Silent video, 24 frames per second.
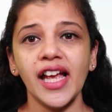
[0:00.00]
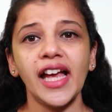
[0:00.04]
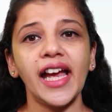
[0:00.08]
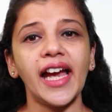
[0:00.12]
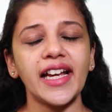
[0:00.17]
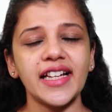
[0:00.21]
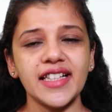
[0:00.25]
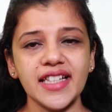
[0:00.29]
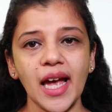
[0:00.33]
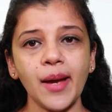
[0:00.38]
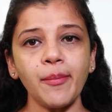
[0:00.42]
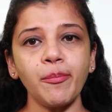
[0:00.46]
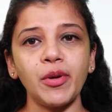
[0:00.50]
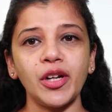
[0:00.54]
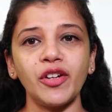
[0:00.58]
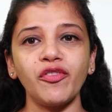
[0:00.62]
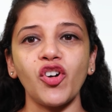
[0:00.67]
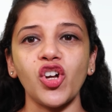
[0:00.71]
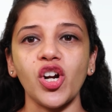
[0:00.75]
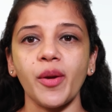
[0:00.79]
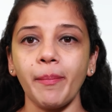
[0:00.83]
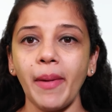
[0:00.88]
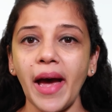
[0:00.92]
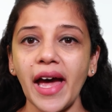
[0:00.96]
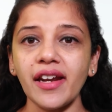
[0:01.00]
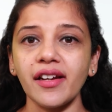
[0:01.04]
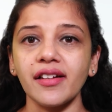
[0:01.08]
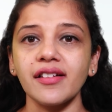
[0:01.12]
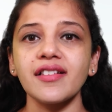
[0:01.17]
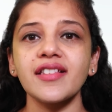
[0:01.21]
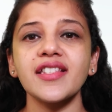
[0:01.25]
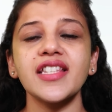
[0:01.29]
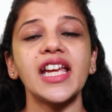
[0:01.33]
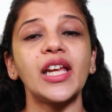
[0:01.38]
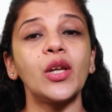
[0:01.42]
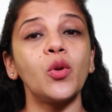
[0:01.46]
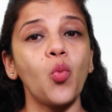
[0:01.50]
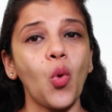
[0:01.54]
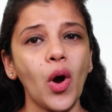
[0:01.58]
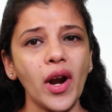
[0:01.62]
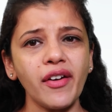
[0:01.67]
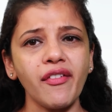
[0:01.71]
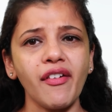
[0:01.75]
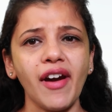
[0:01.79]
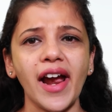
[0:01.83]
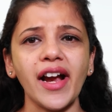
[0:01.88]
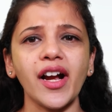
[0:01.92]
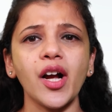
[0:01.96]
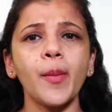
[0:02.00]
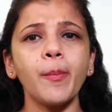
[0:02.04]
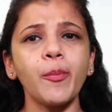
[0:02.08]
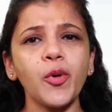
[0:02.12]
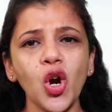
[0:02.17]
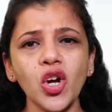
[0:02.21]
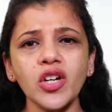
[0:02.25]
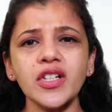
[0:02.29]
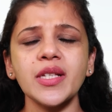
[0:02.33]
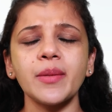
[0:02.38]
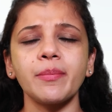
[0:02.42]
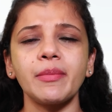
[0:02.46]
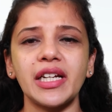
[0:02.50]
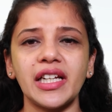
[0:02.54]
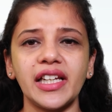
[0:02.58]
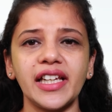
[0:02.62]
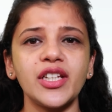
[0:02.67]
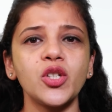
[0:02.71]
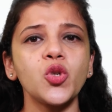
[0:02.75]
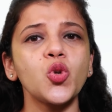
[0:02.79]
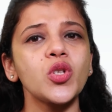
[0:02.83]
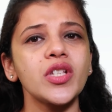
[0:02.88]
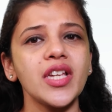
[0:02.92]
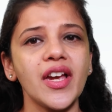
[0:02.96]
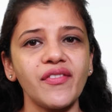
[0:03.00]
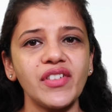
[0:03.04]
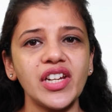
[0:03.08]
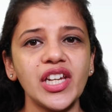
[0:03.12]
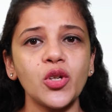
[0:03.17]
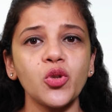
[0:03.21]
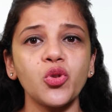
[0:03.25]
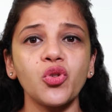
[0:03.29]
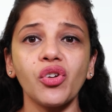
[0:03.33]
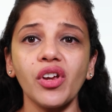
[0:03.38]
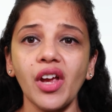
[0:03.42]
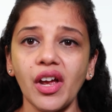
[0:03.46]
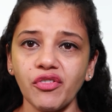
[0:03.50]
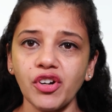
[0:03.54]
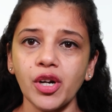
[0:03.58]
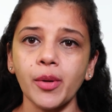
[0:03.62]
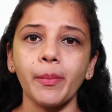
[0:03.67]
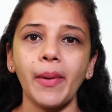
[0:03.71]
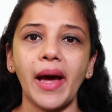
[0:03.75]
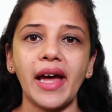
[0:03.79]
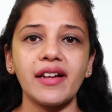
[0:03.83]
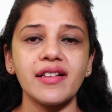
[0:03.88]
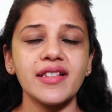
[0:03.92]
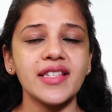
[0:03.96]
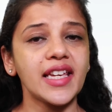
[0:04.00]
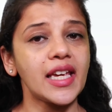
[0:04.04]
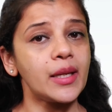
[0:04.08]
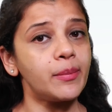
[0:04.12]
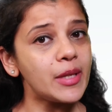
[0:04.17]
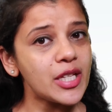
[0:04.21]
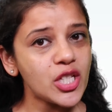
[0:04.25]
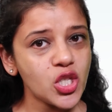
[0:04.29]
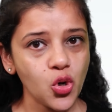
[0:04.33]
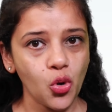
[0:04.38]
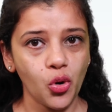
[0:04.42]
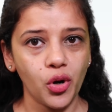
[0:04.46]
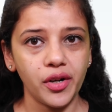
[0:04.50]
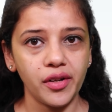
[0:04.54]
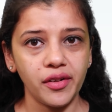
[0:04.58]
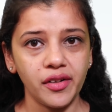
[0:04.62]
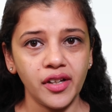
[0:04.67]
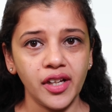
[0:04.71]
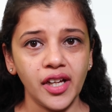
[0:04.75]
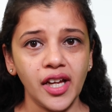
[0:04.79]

Example, for apparels, in one rack approximately 270 to 300 apparels can be stored.